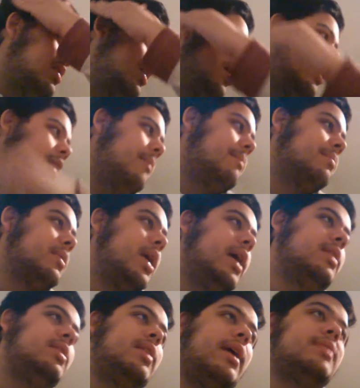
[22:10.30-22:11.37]
Um,
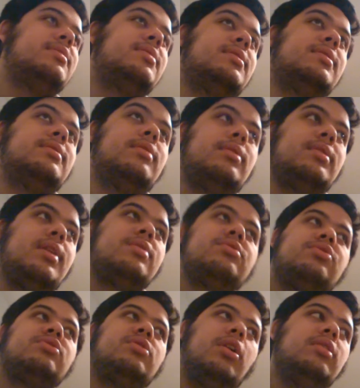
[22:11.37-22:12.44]
and then
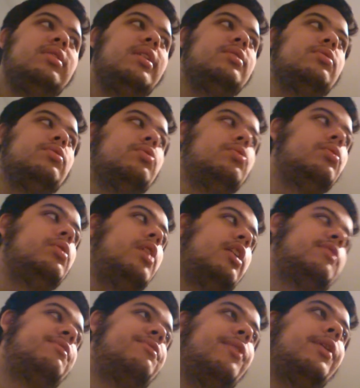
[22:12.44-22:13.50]
there's Scotland who
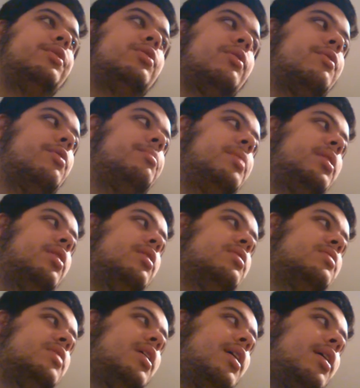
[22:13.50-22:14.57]
got fucked over
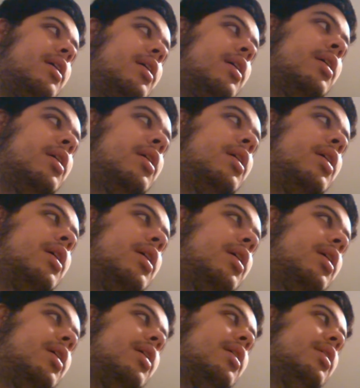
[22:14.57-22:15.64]
because uh,
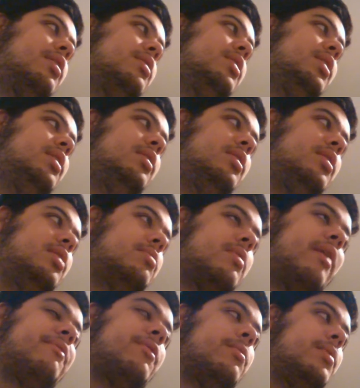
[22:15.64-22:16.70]
uh, the
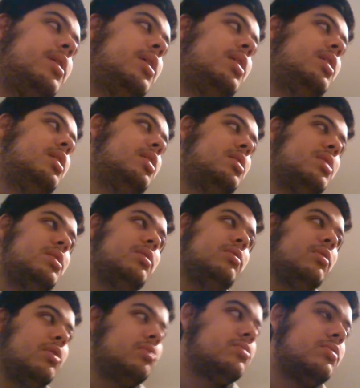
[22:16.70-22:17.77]
referee
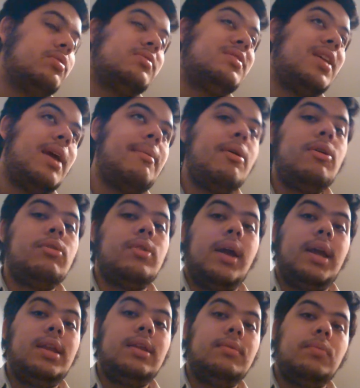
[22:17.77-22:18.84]
didn't go to the TMO,
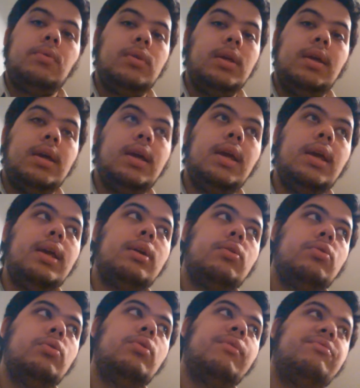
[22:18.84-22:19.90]
and he, he
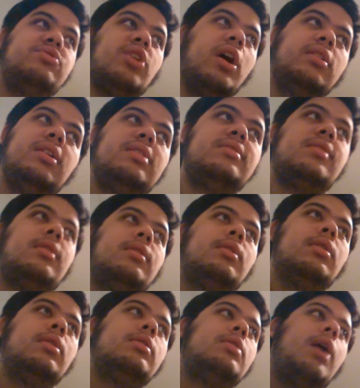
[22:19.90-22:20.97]
could have done it.
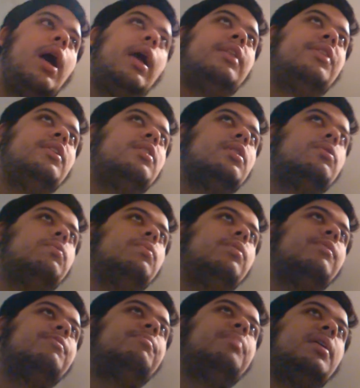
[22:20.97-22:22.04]
I think it would
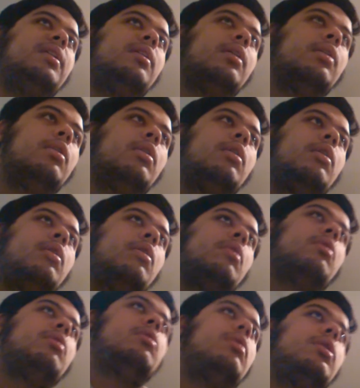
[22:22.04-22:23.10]
have been
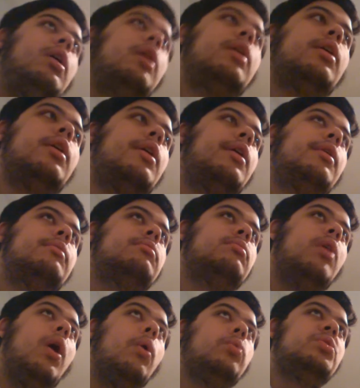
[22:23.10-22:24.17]
uh,
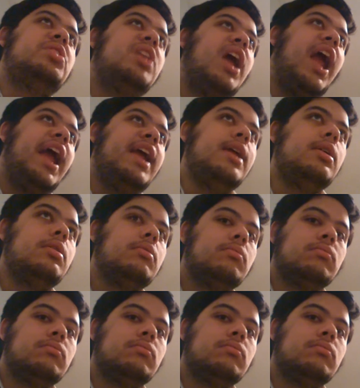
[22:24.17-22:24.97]
okay.